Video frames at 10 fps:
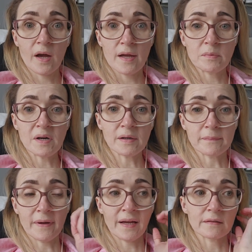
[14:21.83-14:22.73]
Hi,
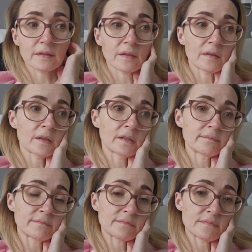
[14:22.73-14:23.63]
welcome back.
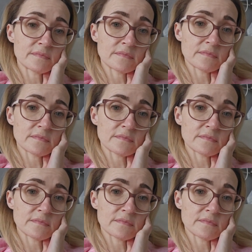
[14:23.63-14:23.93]
Um,